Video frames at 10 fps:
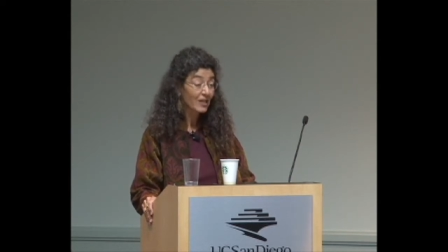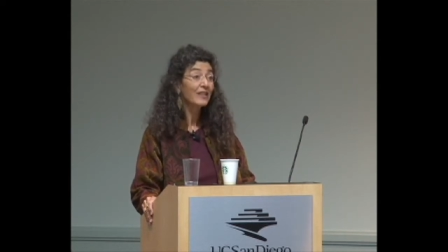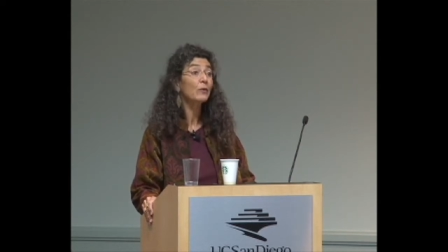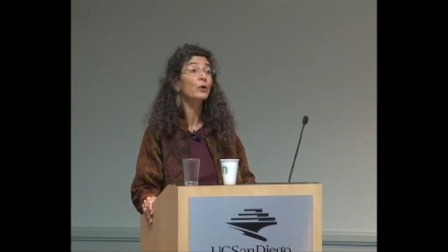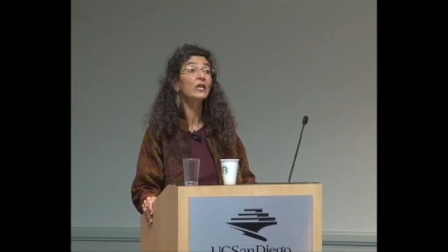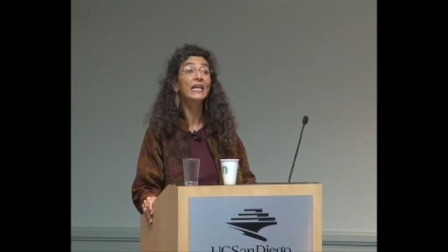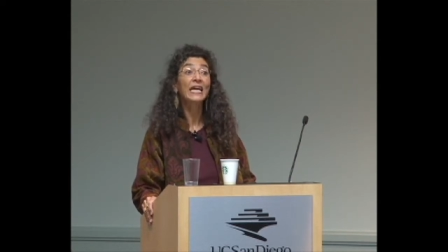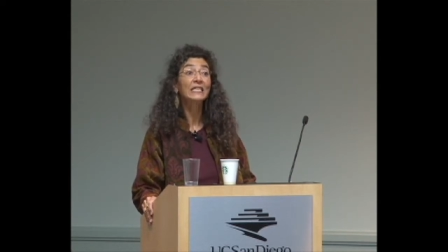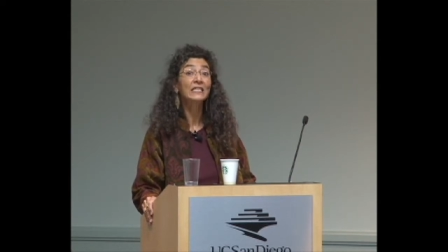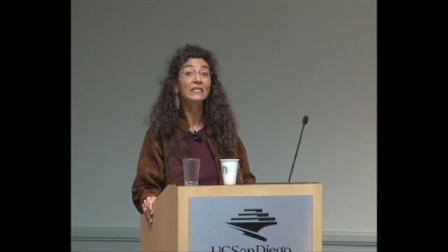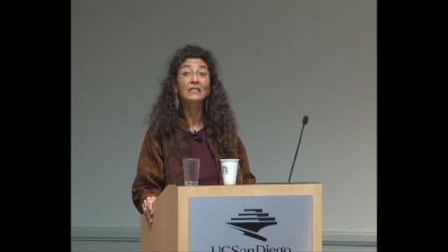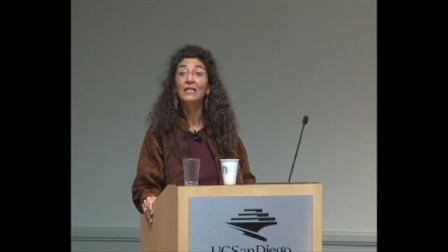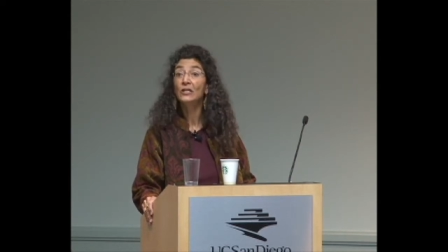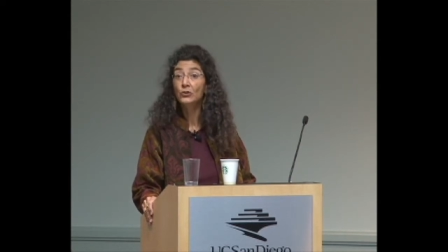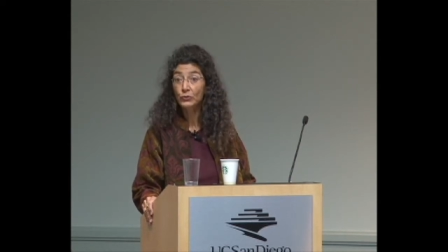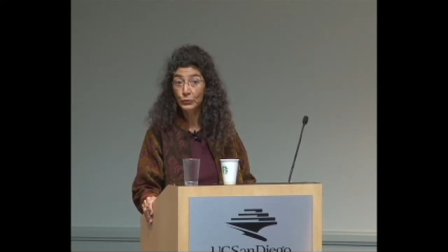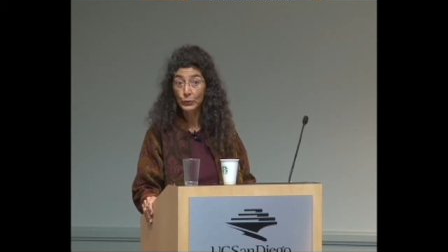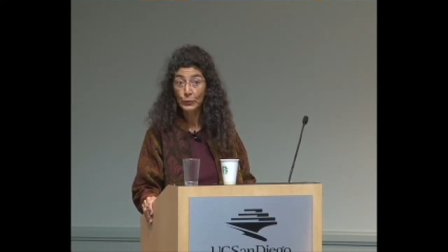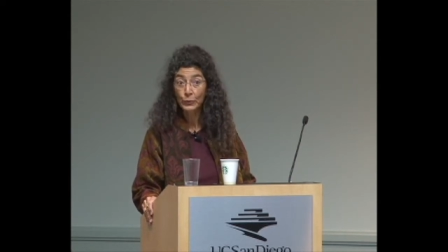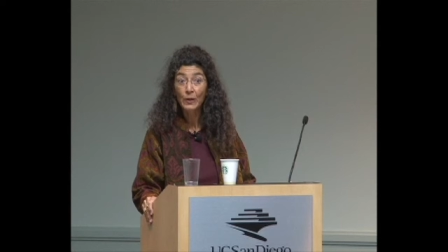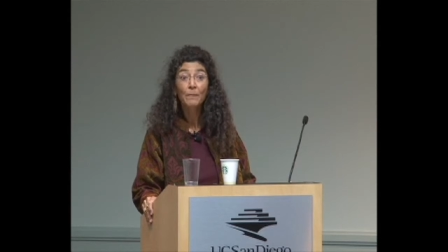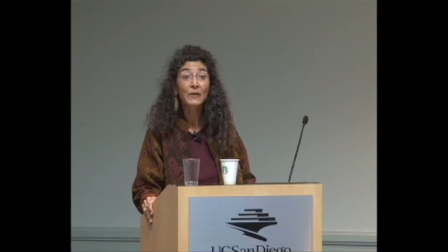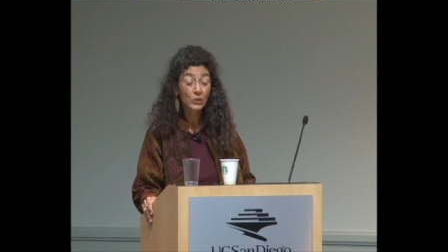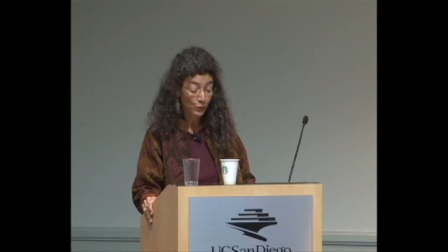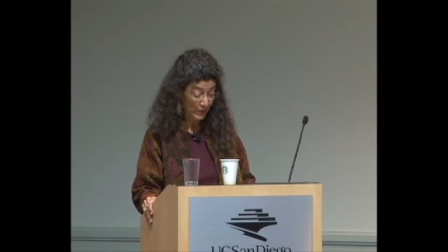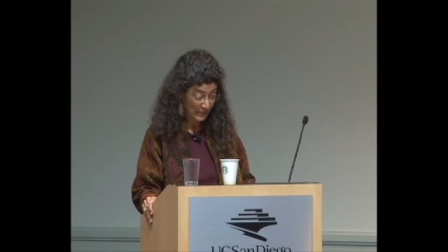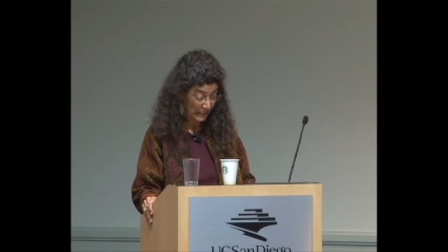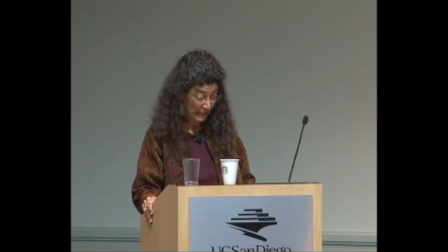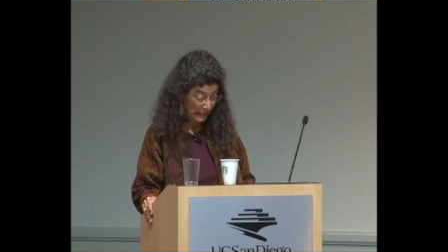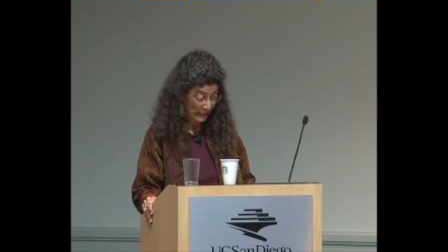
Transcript: they were connected not to 2, but 20.